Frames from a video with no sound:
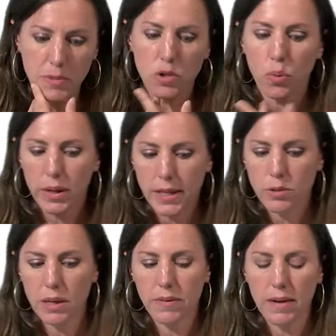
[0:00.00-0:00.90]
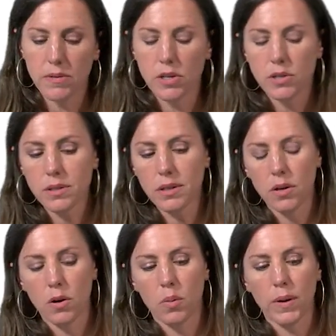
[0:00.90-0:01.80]
25 years
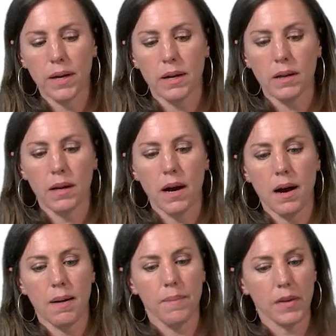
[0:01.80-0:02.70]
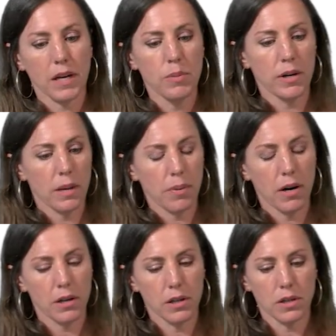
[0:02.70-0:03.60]
ago, when the community
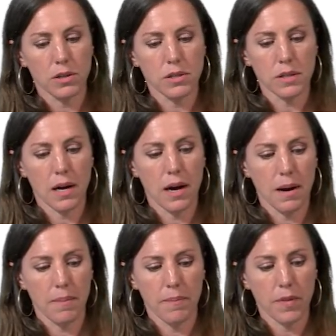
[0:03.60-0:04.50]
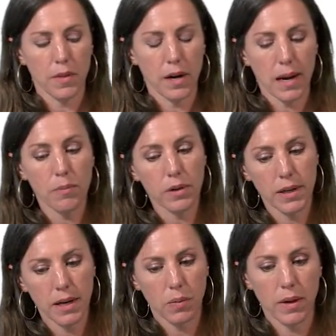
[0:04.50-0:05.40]
partners that I'm
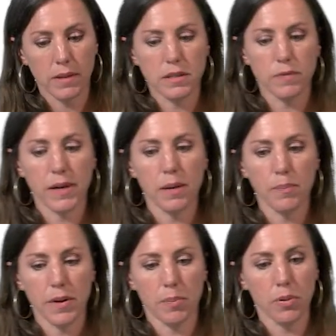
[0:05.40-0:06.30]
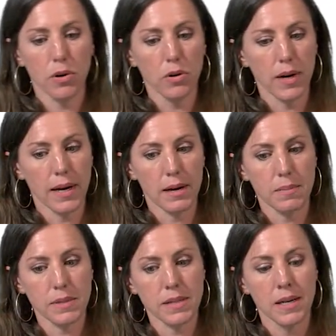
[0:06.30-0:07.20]
working with developed their
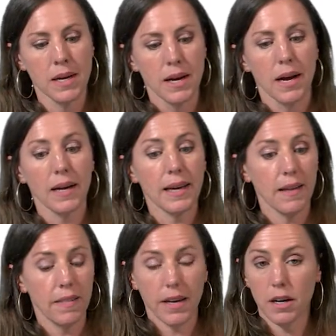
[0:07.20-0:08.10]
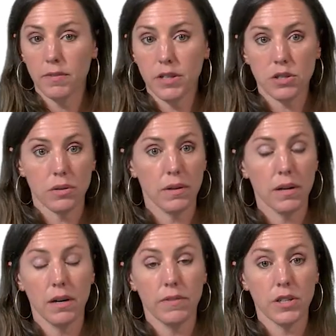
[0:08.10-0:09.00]
programs, again, the
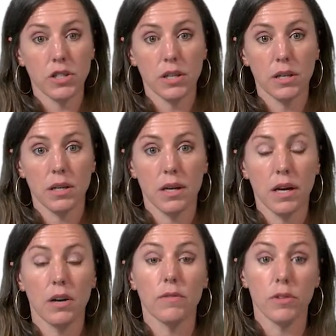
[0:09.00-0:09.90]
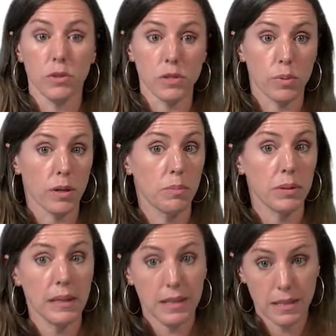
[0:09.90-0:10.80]
intervention intervals were
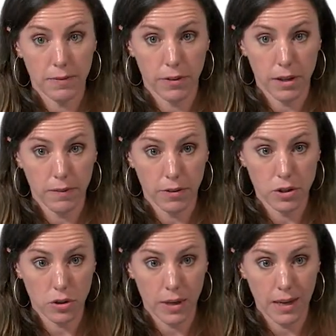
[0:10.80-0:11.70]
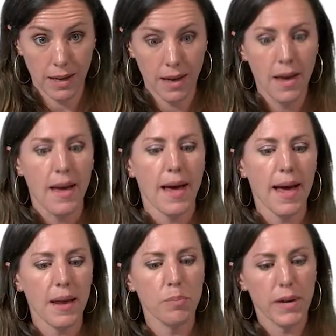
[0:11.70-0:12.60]
completely different for screening,
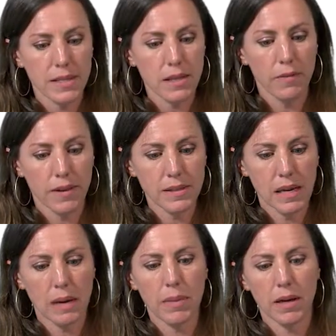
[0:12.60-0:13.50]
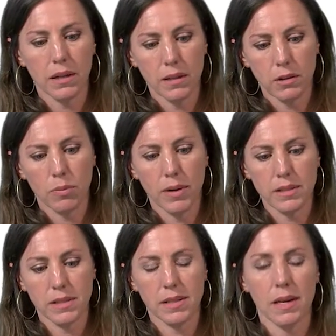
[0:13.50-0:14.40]
and breast self-exam and clinical
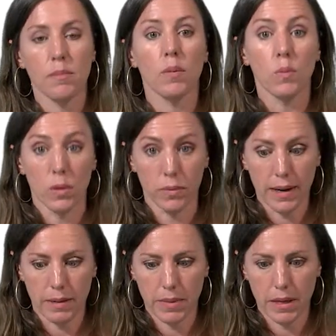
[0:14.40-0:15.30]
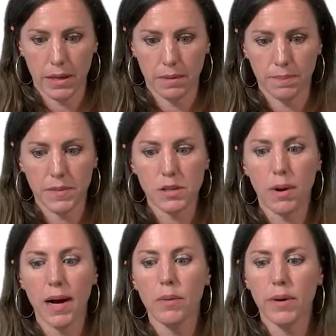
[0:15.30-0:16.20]
breast exam were recommended. So
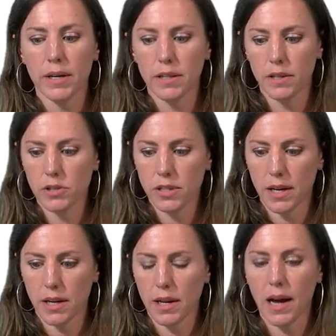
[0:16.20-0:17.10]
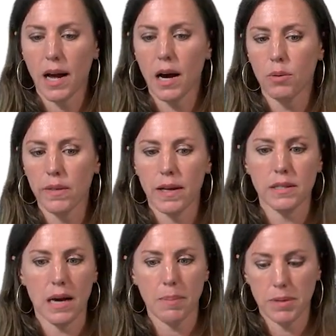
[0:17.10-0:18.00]
I wanted to understand, how are they
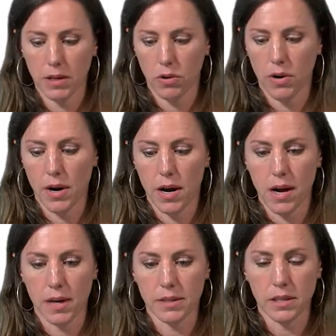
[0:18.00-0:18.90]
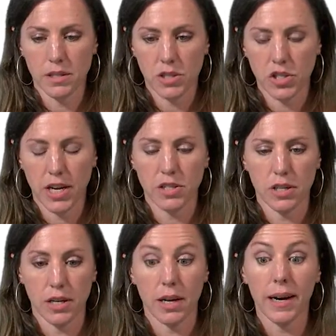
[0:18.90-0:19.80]
adapting or not to
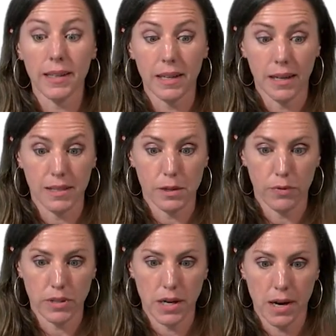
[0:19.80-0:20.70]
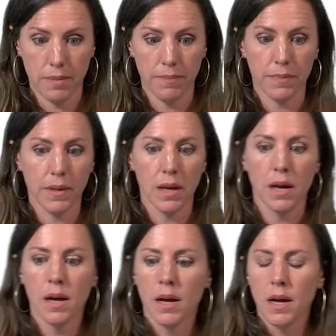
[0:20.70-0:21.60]
changing guidelines over time?
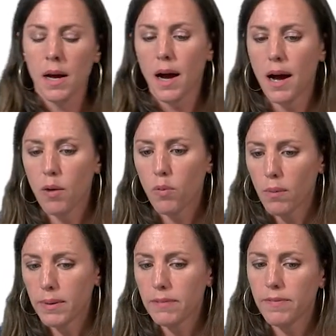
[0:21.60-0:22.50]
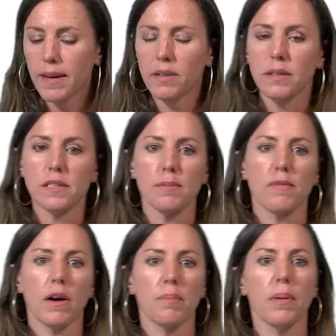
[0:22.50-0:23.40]
What we found in some of our